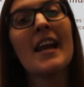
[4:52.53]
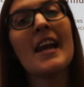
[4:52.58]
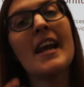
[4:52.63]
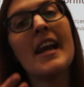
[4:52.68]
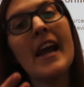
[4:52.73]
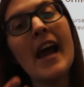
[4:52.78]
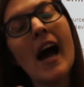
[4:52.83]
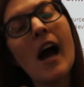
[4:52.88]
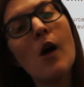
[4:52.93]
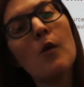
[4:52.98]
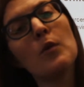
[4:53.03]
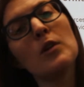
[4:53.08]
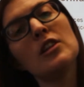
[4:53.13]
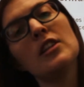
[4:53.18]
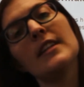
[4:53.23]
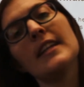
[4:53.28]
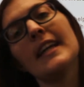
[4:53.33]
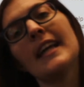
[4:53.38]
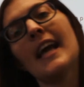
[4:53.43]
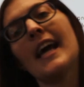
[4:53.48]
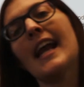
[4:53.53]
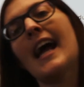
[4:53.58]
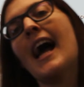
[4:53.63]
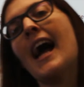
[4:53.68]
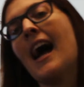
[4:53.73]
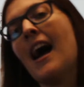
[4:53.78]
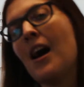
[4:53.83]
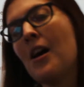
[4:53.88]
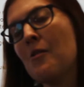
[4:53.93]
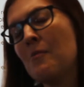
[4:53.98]
Now we're looking at
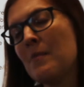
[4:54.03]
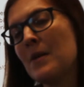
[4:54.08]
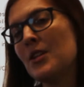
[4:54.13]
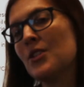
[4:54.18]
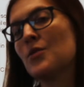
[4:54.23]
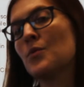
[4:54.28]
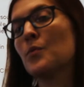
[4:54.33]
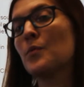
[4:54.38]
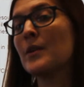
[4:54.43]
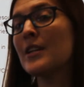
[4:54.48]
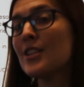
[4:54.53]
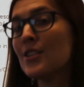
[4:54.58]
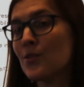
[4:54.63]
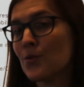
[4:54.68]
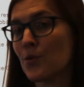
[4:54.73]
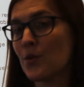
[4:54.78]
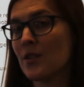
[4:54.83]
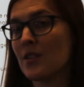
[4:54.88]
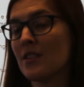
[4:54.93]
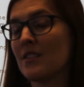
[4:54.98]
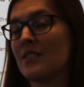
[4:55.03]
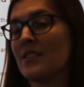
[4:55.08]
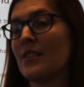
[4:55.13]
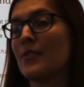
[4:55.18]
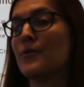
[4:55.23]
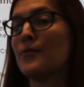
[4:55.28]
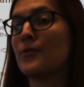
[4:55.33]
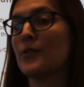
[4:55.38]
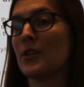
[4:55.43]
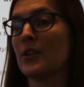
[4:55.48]
how much resources
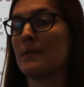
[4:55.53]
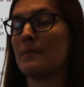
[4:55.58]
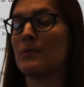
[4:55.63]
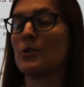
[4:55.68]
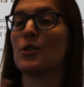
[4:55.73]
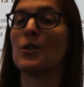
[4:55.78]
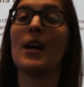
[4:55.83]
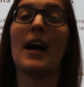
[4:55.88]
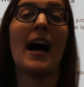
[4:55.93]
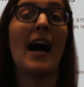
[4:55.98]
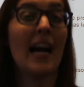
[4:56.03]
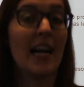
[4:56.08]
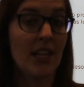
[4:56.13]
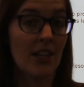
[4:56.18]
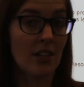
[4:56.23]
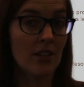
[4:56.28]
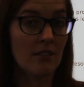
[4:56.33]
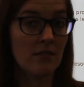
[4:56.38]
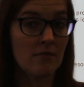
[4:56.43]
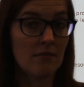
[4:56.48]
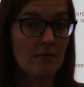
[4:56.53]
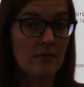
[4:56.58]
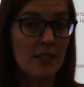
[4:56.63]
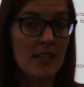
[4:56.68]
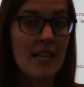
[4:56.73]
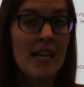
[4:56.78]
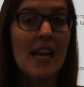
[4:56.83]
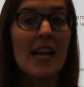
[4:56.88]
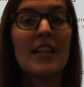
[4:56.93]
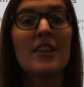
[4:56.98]
a firm should hire.
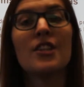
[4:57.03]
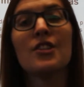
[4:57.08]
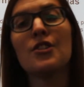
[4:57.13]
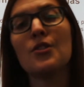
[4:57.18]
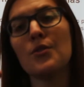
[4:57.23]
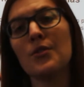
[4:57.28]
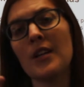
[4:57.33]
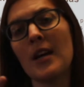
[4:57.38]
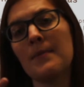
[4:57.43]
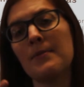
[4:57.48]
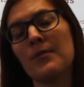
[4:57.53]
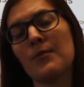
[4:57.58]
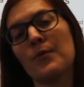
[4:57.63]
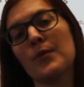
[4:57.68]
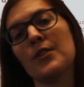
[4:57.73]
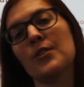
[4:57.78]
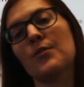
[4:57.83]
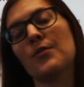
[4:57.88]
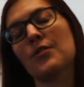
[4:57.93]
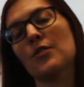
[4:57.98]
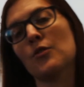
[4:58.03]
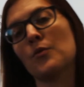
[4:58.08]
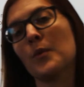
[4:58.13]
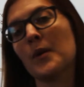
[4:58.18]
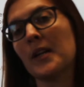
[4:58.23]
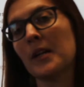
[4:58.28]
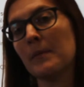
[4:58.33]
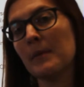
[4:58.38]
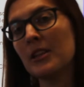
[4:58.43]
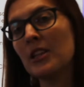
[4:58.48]
And the two types of resources we're
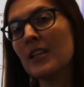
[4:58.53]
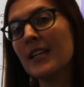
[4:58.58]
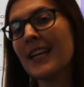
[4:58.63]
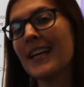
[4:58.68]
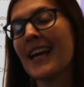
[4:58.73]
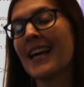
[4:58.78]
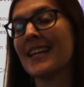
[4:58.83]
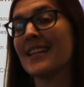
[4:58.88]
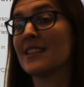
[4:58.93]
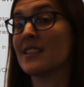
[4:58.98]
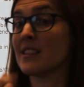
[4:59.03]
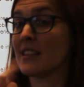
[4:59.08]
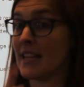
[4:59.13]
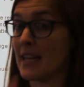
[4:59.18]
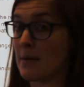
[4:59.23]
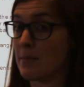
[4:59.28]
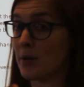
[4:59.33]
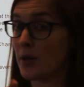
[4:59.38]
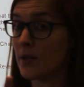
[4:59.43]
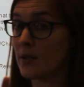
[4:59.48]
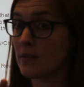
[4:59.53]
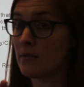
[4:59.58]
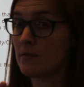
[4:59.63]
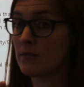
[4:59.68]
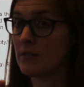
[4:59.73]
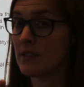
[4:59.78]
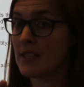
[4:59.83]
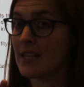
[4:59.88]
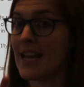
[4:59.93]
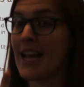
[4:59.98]
gonna be looking at is labor
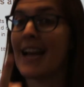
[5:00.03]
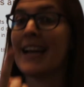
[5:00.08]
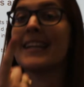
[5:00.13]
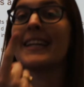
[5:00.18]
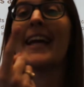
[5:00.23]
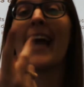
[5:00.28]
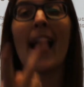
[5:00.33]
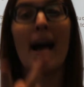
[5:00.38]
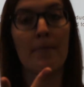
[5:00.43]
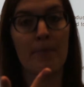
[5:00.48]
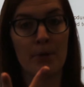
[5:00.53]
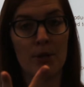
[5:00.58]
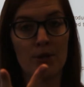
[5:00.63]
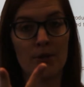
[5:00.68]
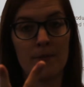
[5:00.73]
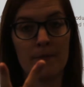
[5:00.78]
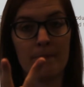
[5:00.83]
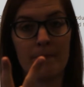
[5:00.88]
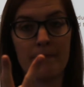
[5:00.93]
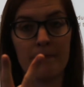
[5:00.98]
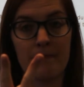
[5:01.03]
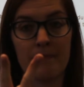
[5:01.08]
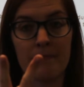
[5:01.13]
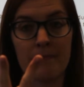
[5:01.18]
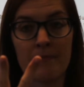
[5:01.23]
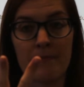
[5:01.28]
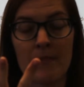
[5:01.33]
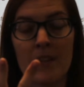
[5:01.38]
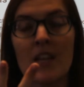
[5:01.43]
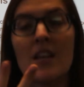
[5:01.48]
and capital.
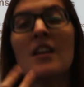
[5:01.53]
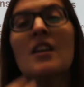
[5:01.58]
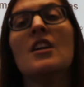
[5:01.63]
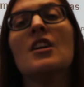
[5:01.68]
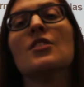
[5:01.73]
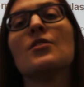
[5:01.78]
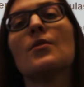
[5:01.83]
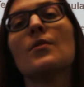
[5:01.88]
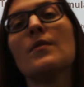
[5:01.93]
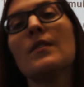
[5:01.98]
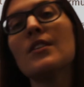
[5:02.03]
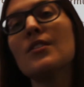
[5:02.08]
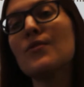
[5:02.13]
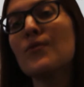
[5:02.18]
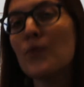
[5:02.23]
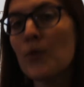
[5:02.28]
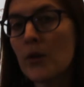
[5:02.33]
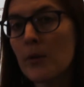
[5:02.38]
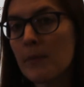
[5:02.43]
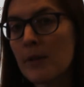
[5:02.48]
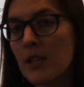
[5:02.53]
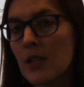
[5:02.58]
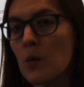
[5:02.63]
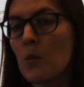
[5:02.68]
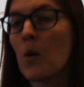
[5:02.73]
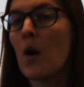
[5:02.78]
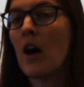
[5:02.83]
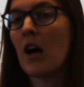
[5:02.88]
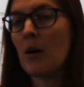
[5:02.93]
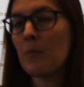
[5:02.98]
So this formula
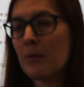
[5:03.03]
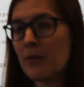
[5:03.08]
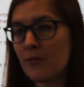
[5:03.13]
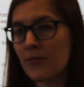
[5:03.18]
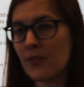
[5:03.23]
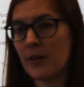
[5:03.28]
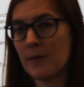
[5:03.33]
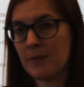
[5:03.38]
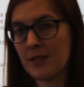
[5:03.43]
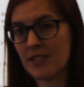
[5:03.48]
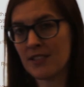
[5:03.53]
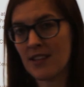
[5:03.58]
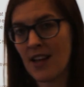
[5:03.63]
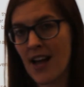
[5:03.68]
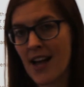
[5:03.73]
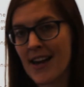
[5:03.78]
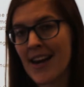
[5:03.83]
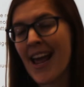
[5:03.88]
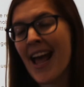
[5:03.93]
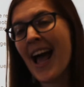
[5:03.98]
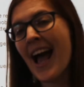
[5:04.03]
will help a firm decide